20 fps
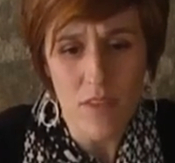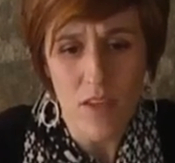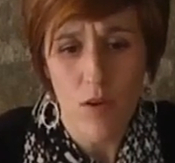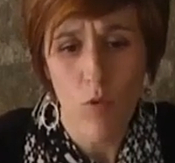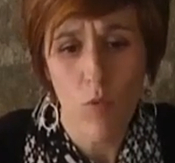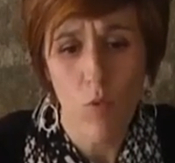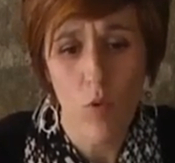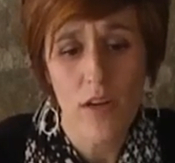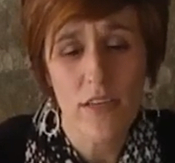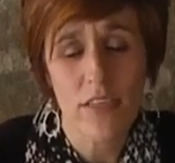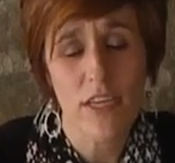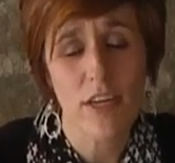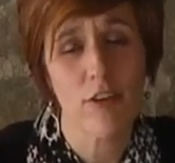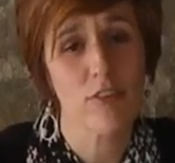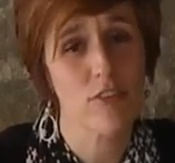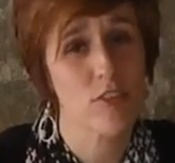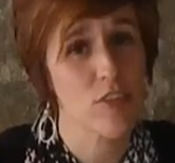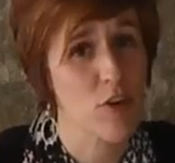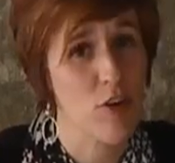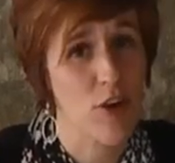one
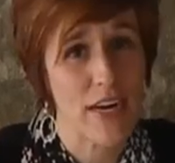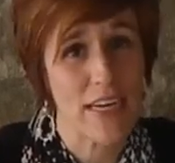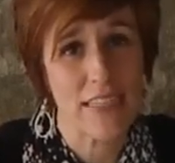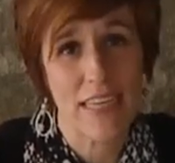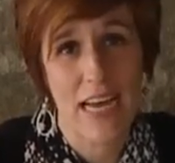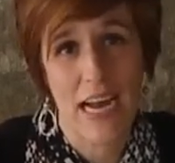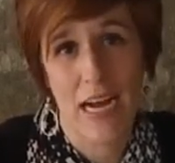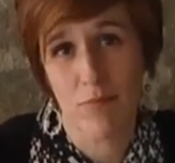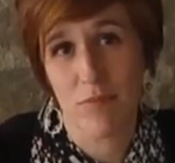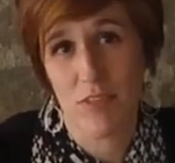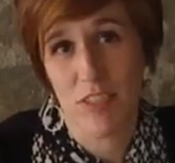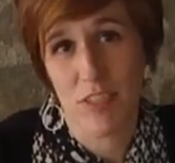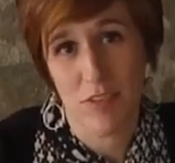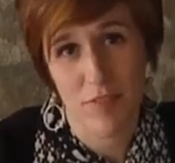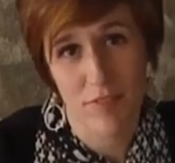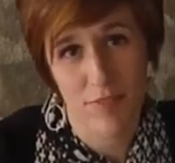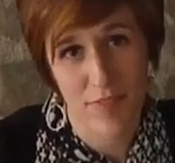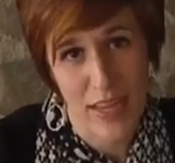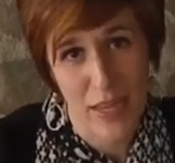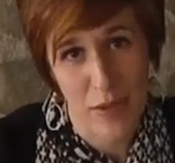year is a great time to
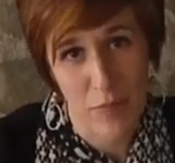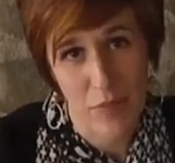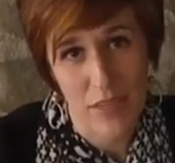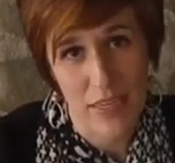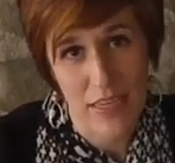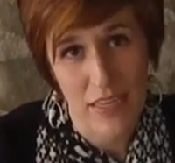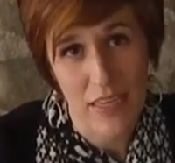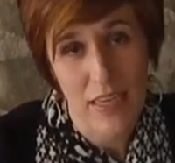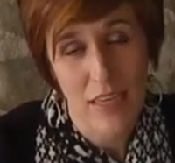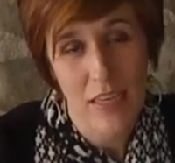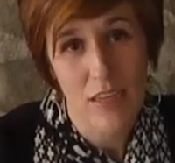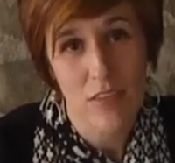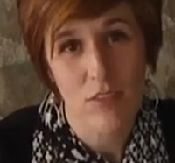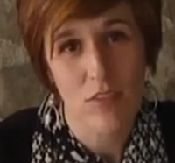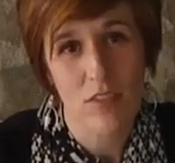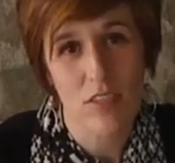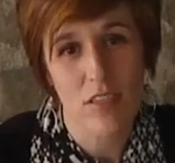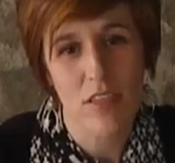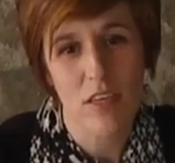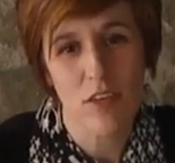do family.
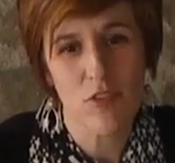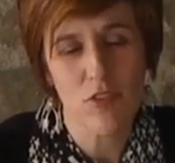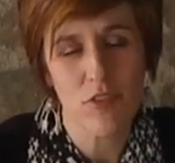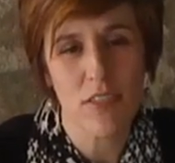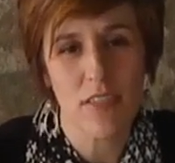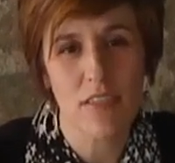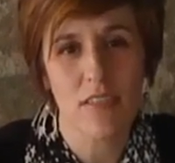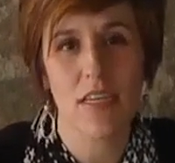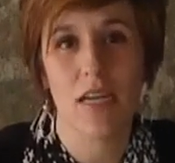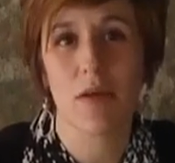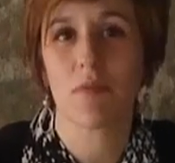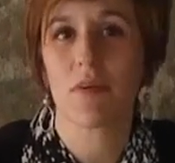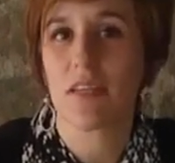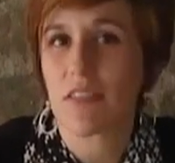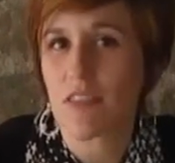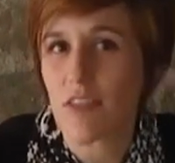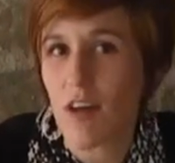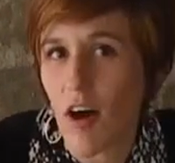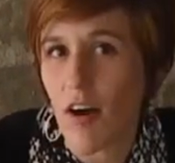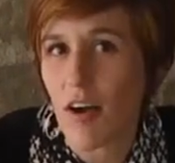So see, those are things that I'm
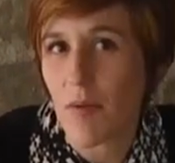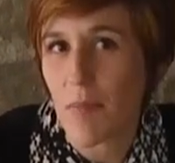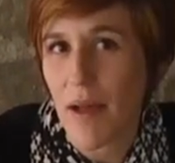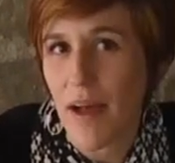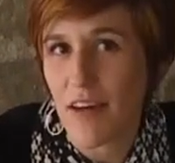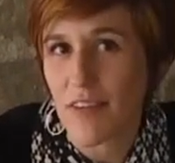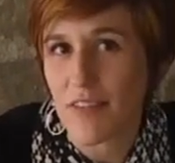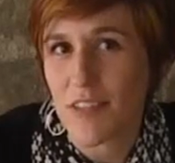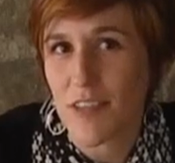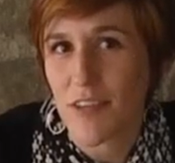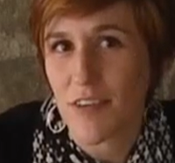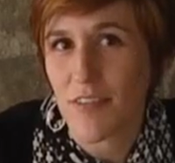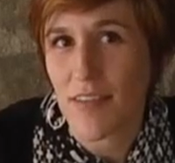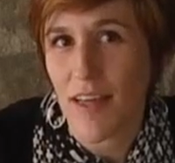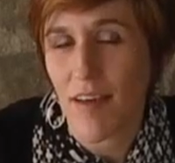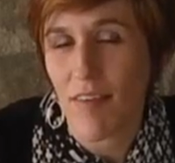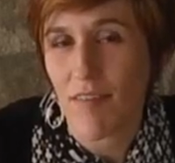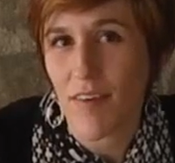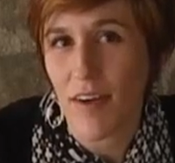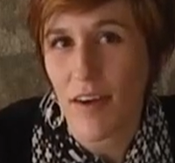going to talk about during
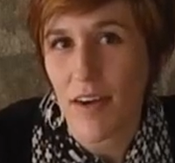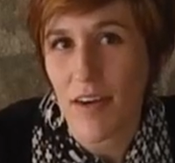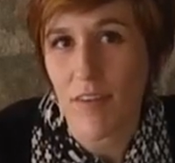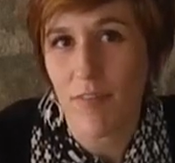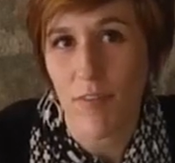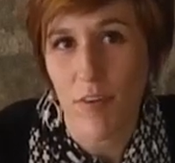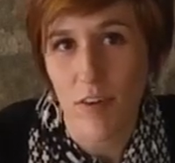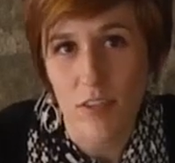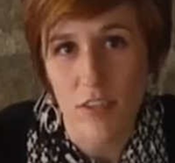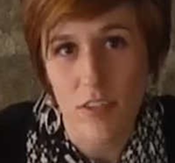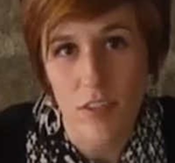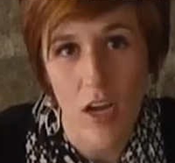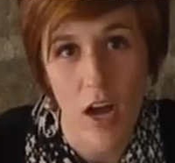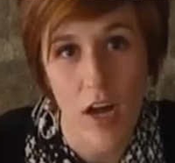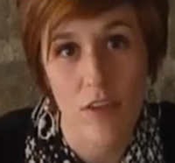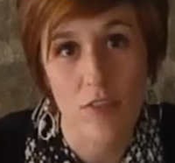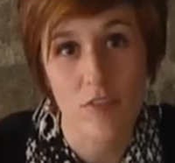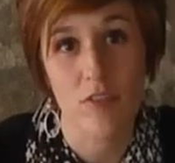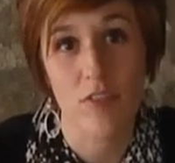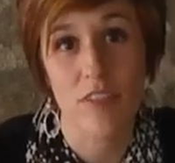that very first
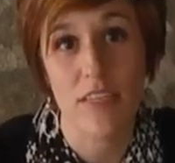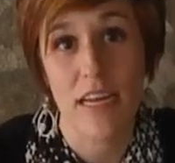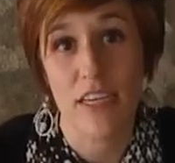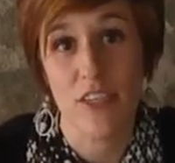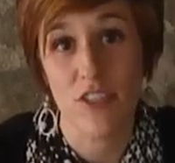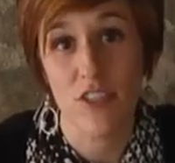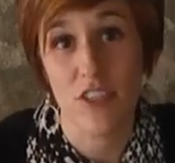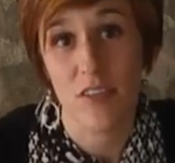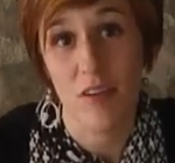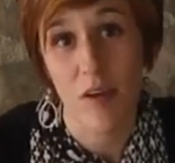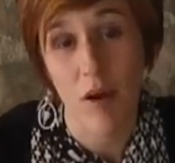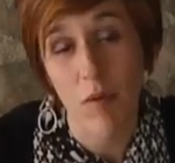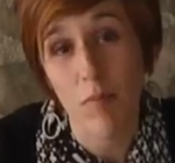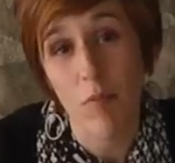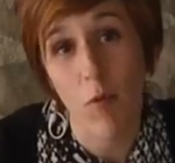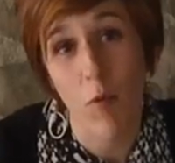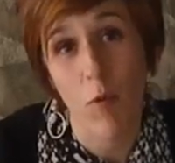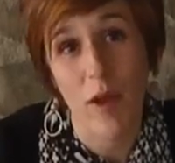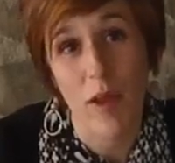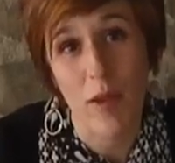consultation
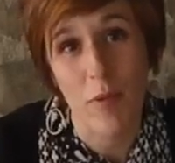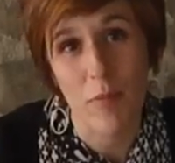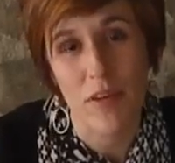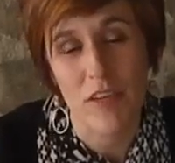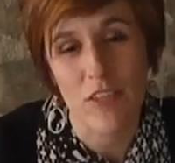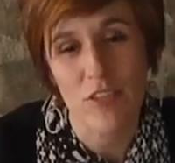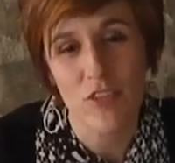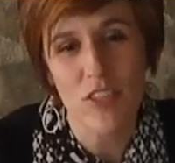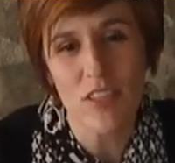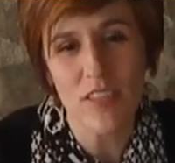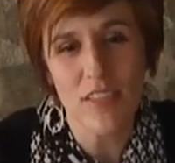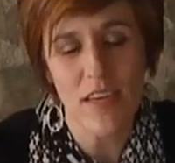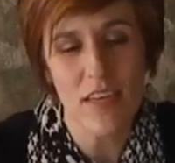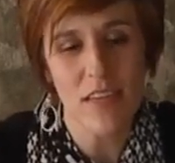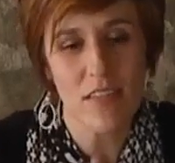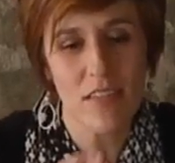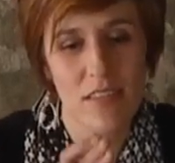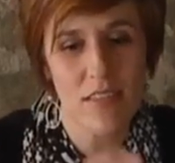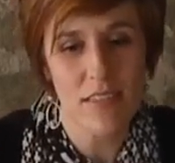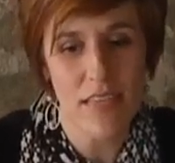appointment. Just
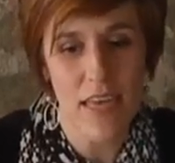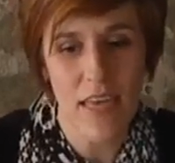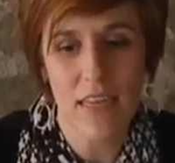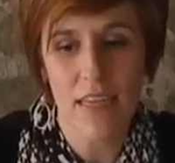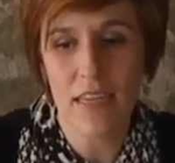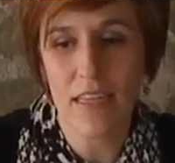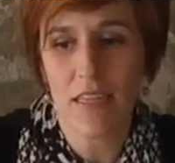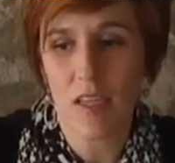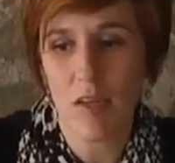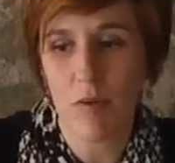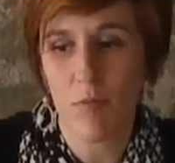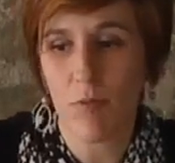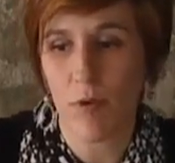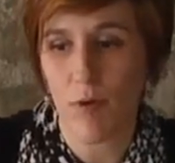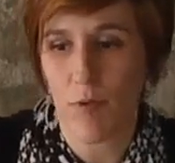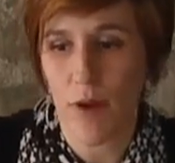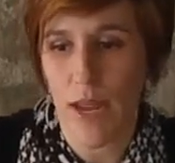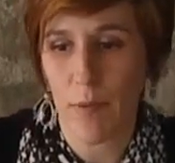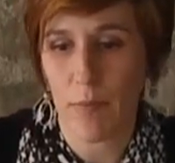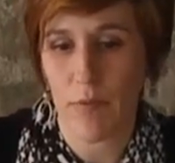kind of setting the
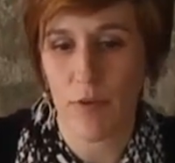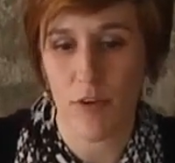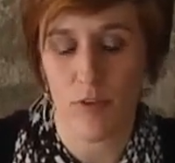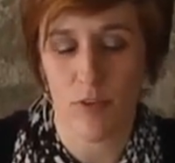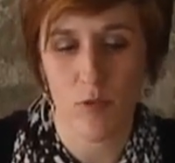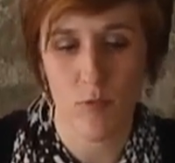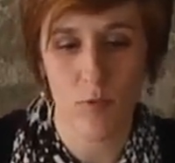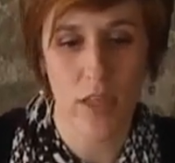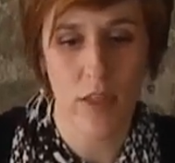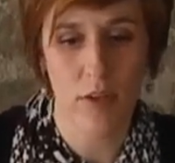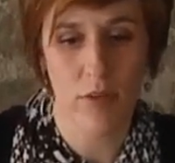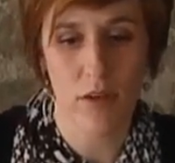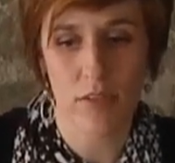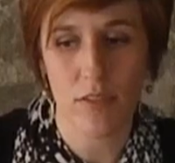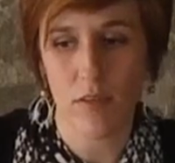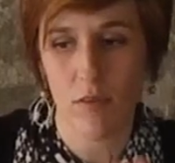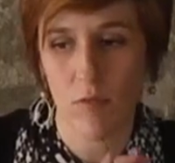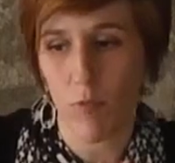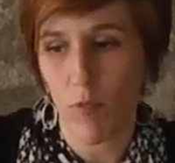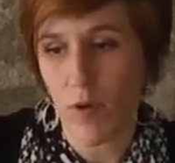parameters, whether
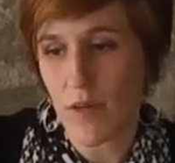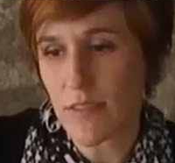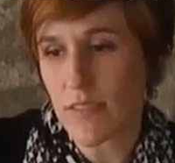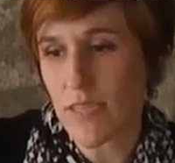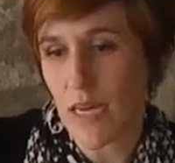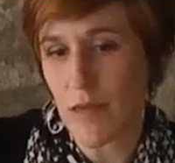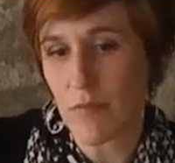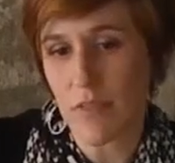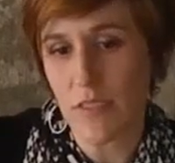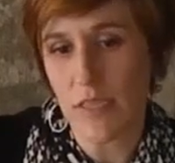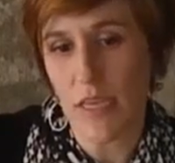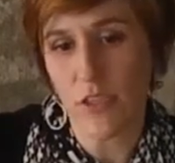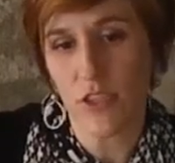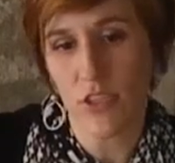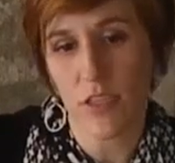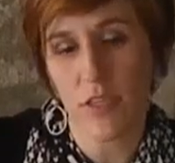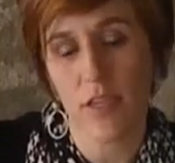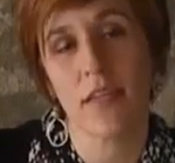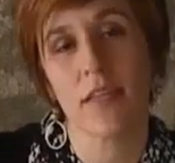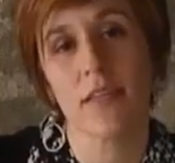it's a one-time
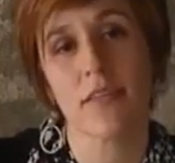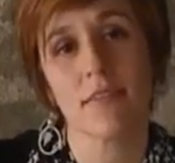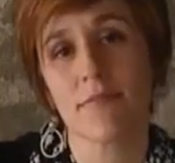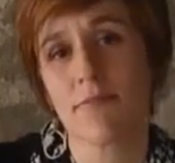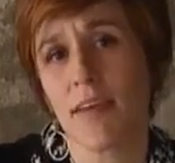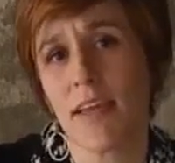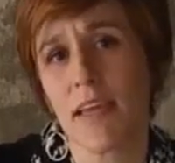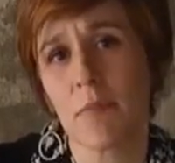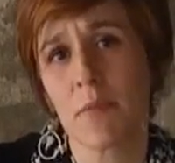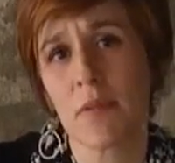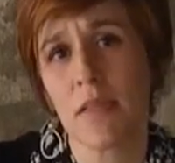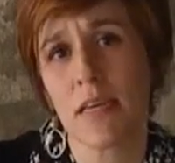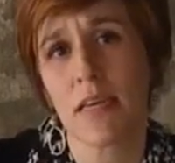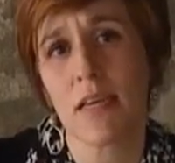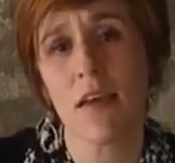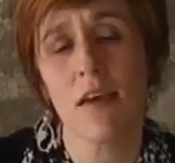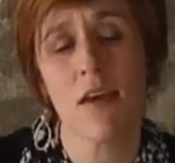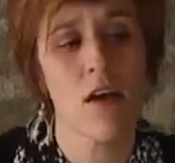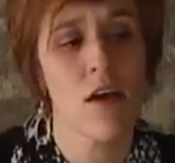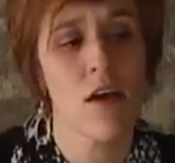session and it's family,